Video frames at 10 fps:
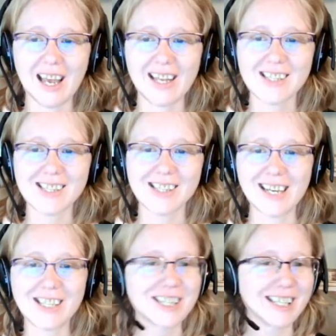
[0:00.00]

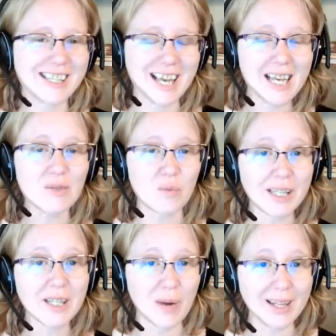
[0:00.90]
It's
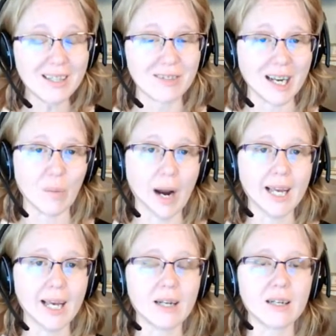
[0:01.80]
really relevant,
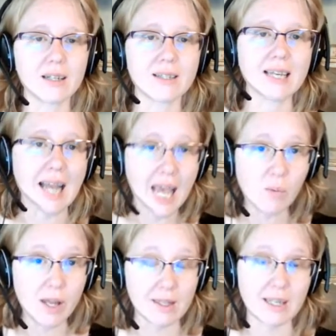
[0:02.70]
right? And
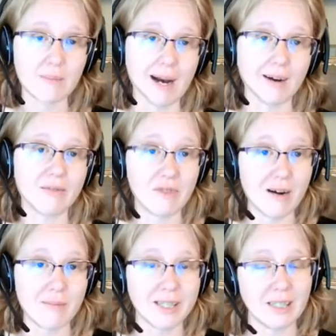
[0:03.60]
today we think about
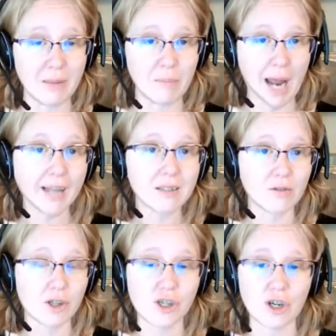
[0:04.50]
environmental impact
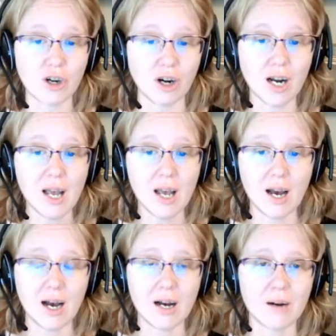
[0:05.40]
for sure.
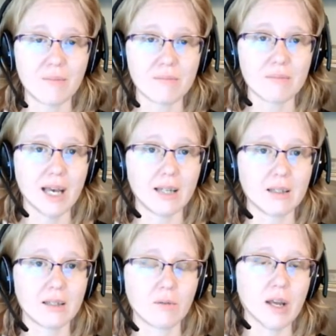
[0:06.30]

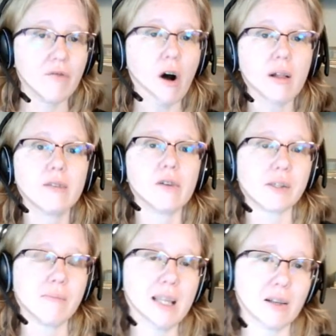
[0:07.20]
And if all of
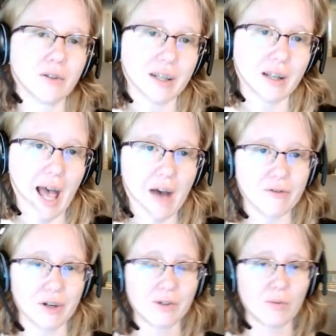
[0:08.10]
us made those little
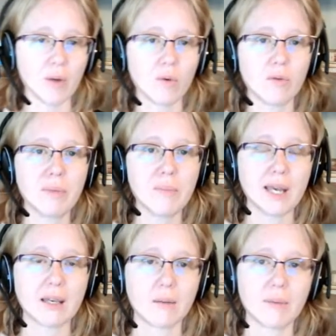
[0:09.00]
efforts, right, we would be
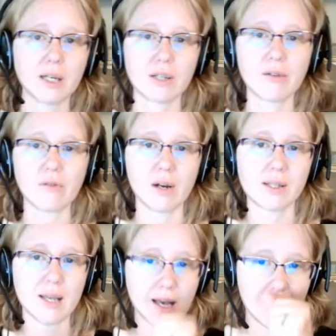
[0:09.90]
making a bigger difference.